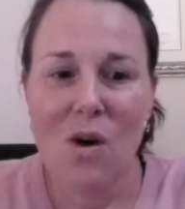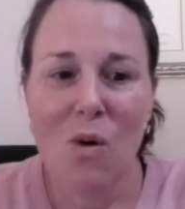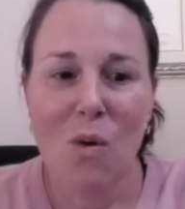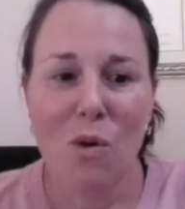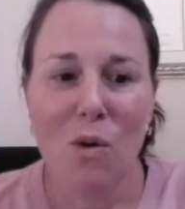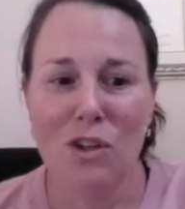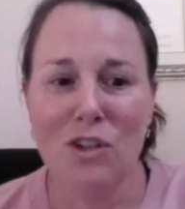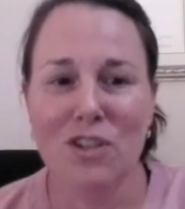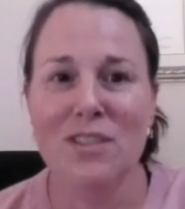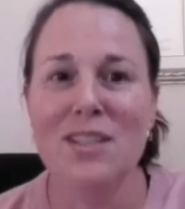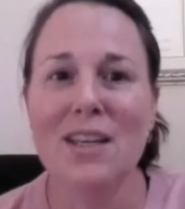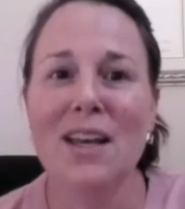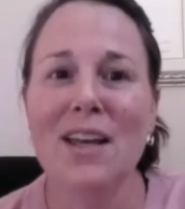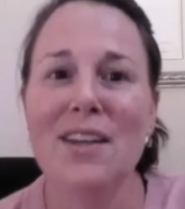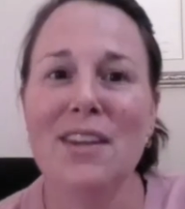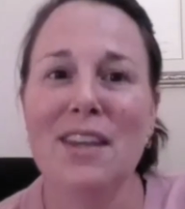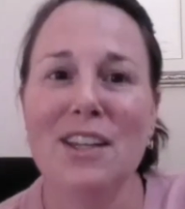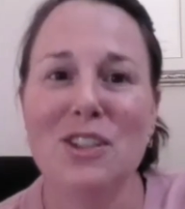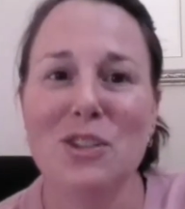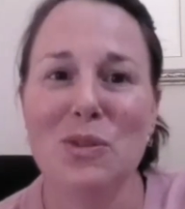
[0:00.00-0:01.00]
or you
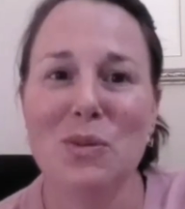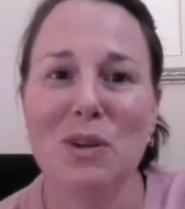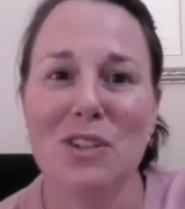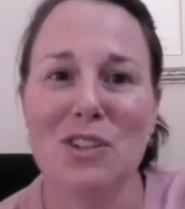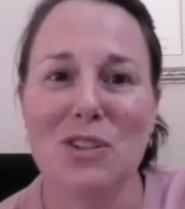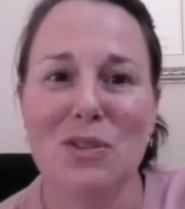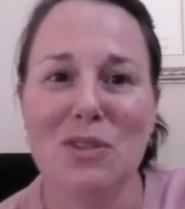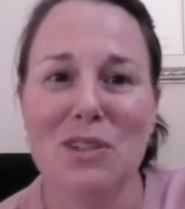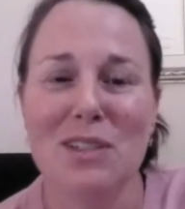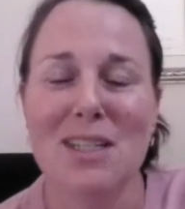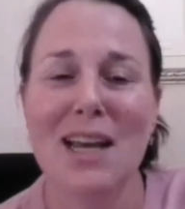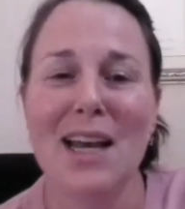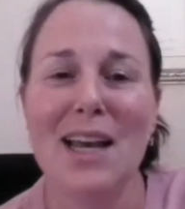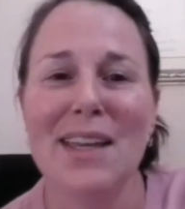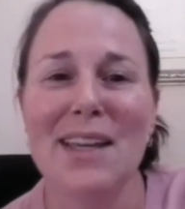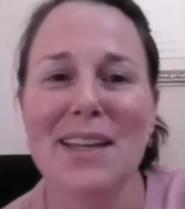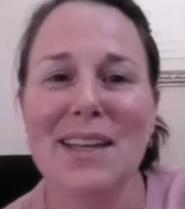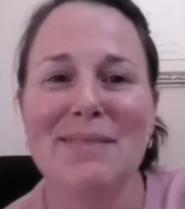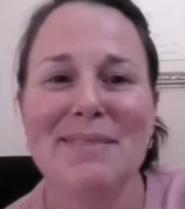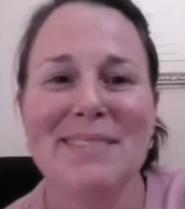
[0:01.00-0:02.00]
decide that you want to
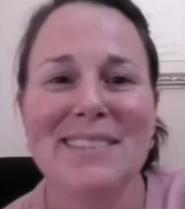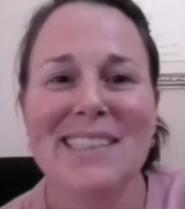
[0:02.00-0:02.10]
retire,